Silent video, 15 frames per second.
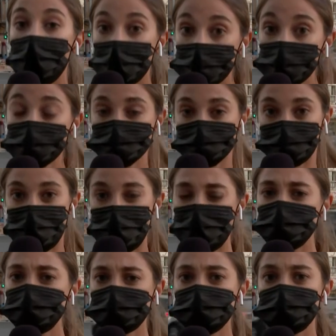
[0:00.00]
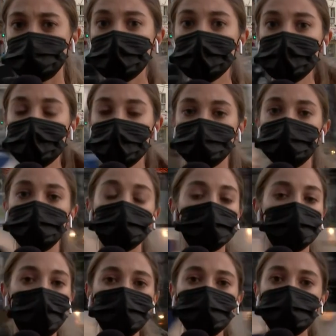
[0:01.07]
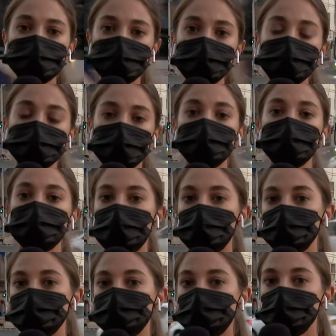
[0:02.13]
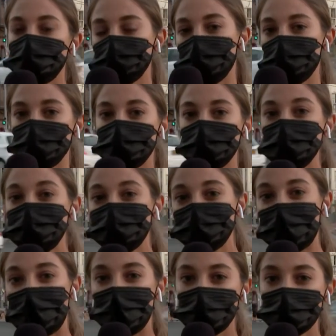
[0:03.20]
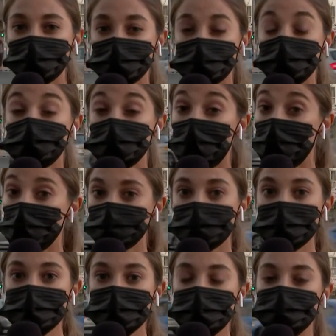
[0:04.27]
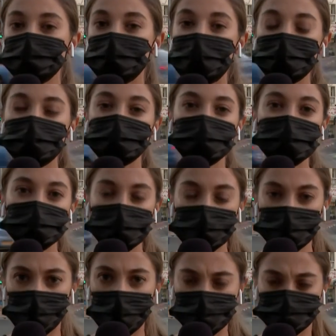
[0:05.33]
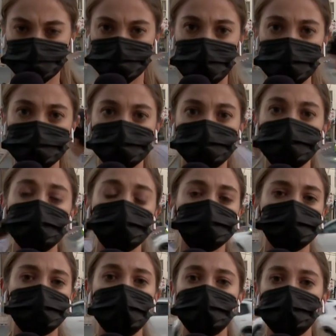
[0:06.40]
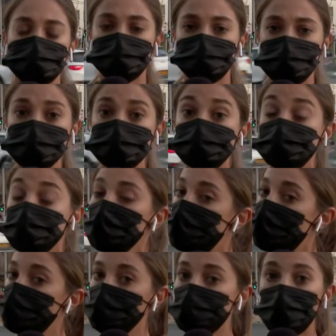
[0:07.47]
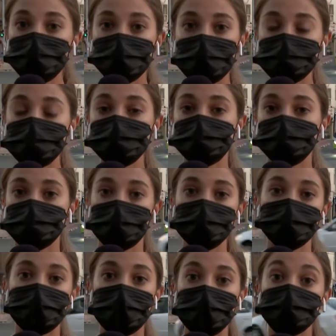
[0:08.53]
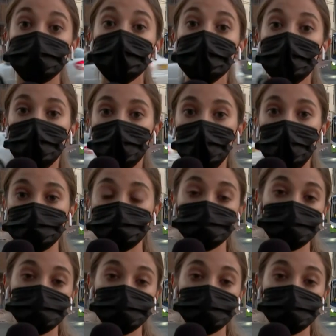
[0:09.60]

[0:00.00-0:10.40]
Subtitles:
homes or houses. And there were quite a few people that we saw sort of peeking out of the doors and kind of keeping watch, maybe to make sure the police were not coming to break up what